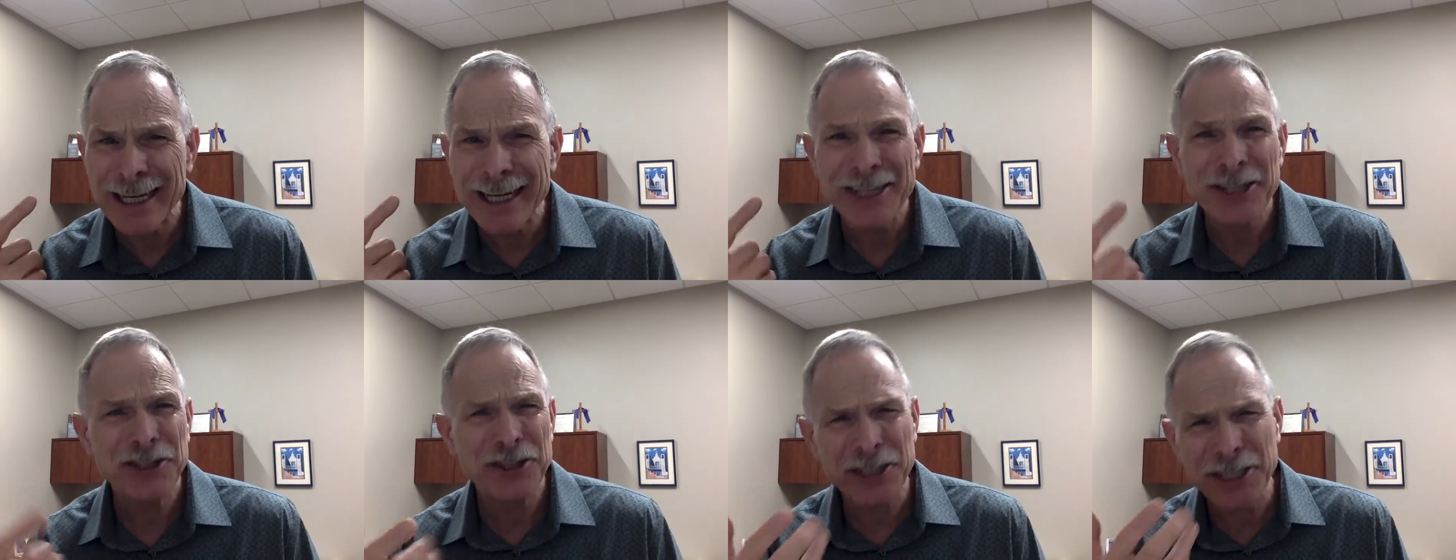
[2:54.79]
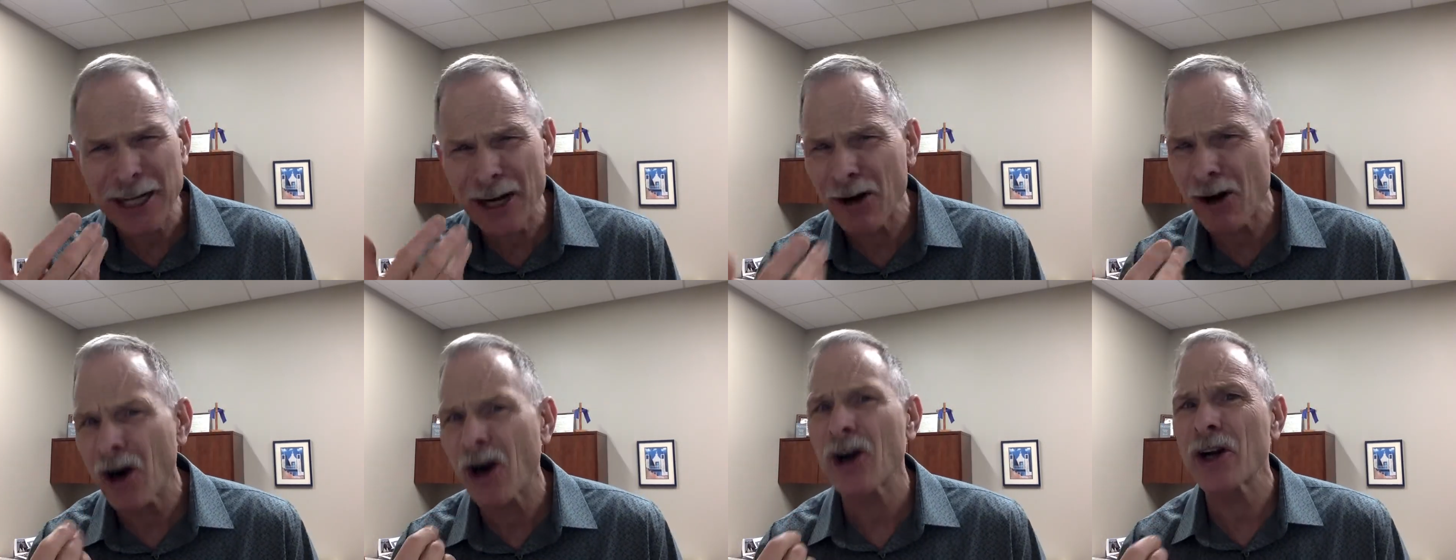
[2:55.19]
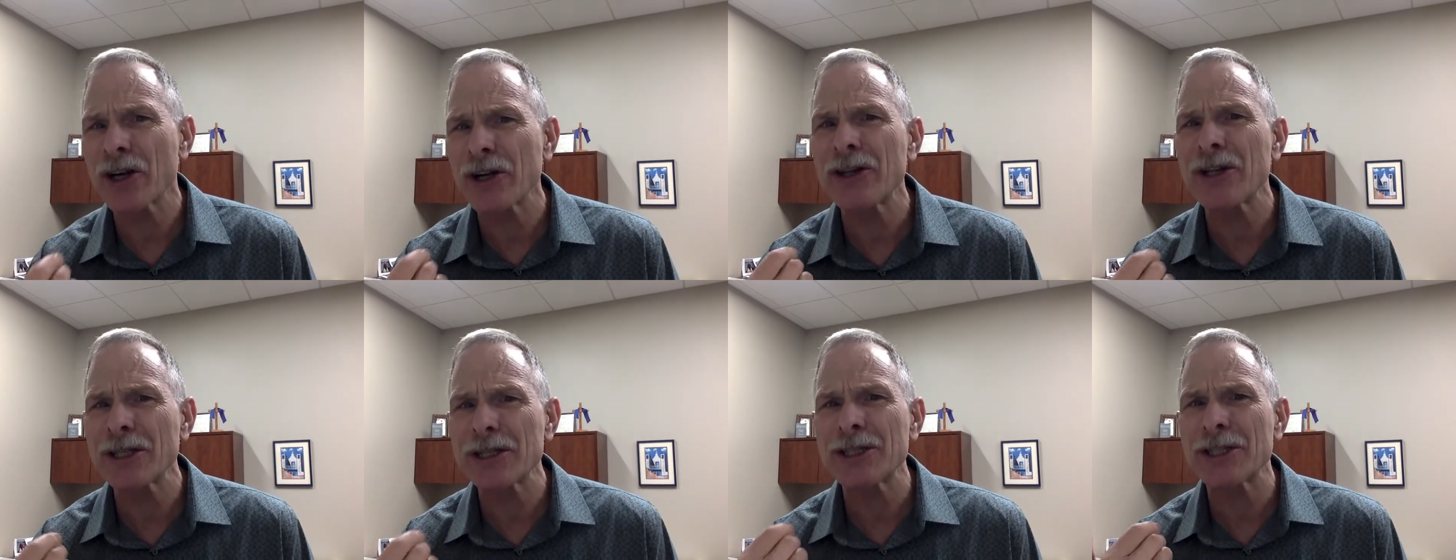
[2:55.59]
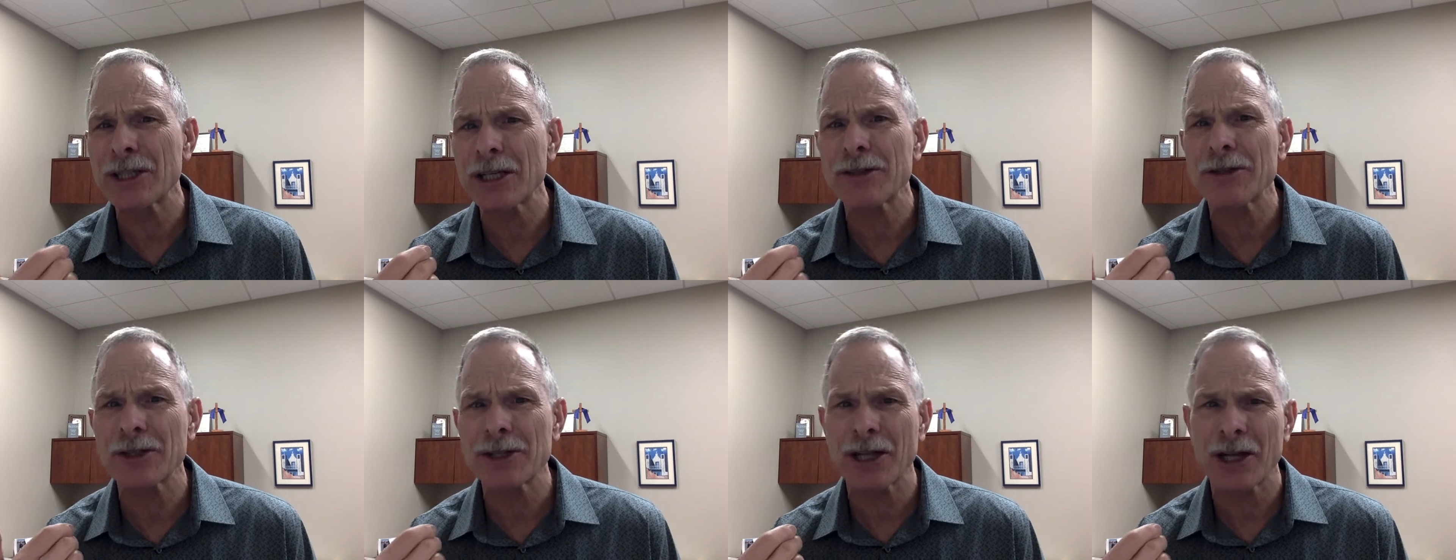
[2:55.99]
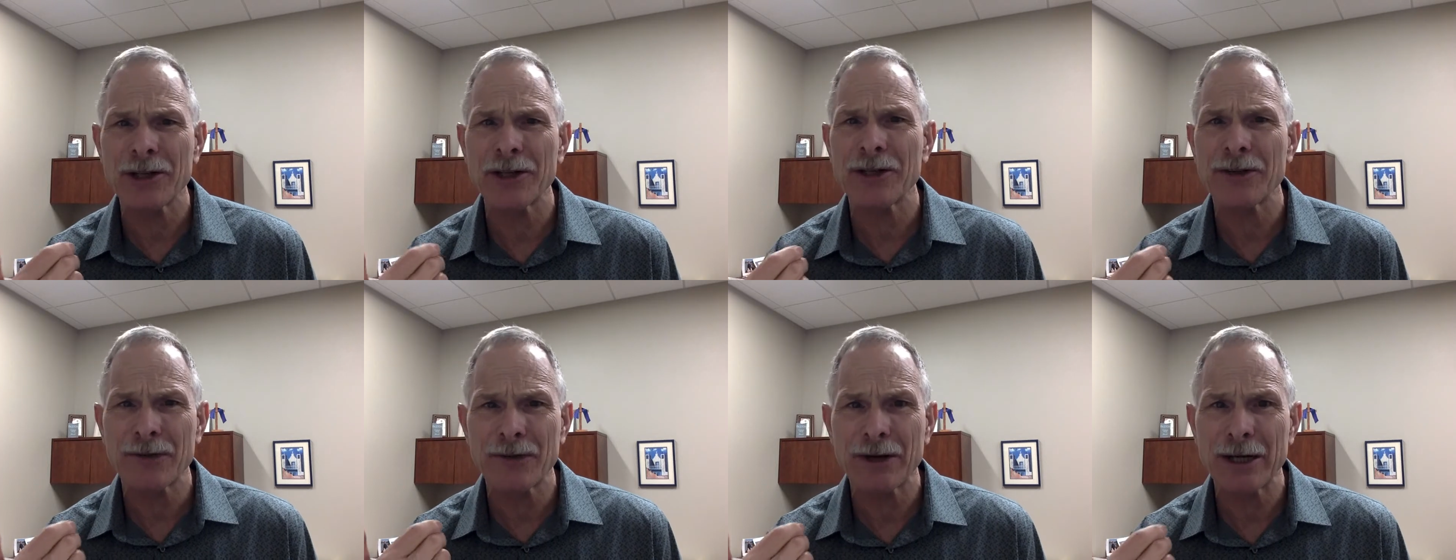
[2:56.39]
You see how hard it is to get this
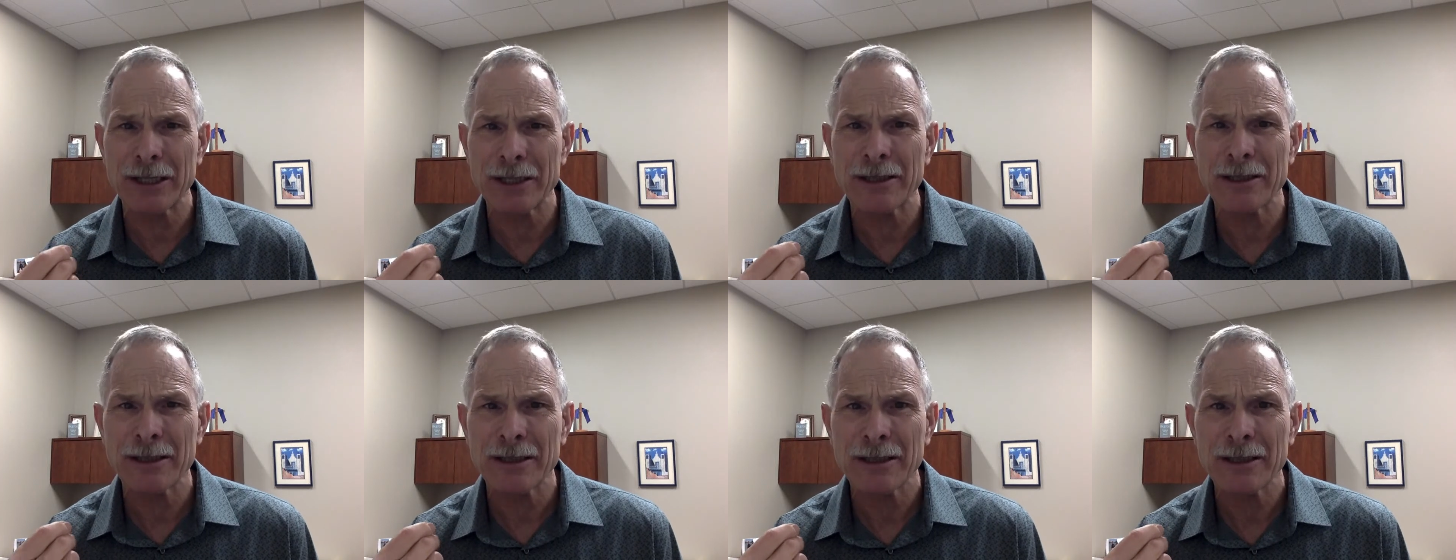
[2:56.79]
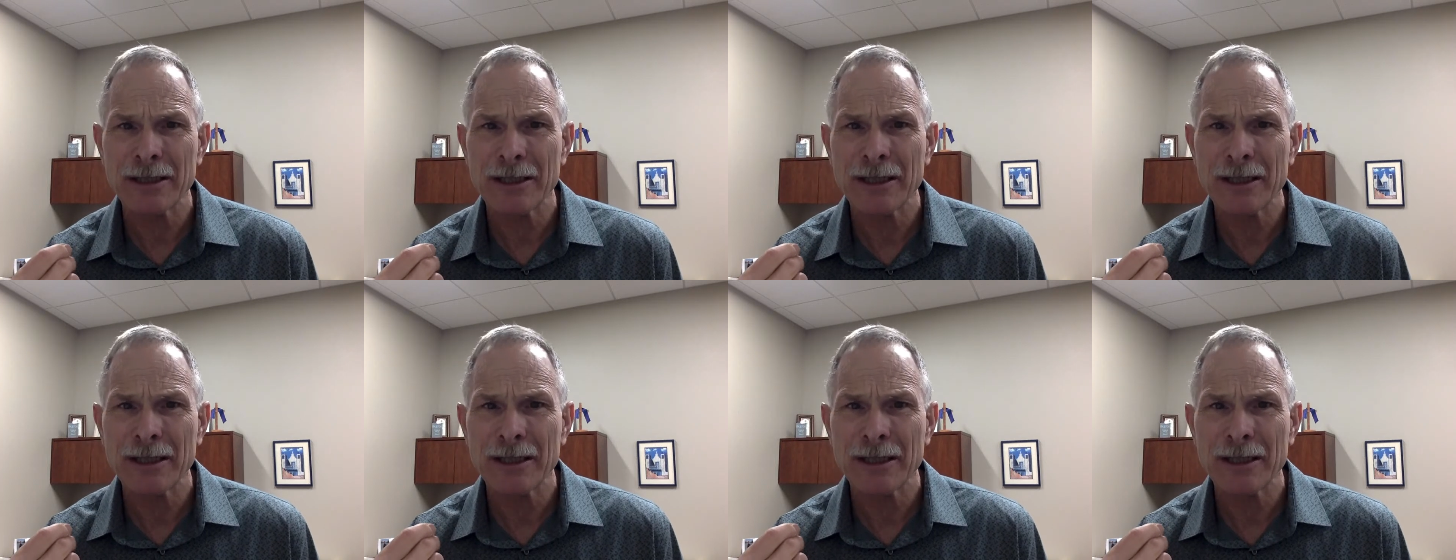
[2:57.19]
idea of greatness?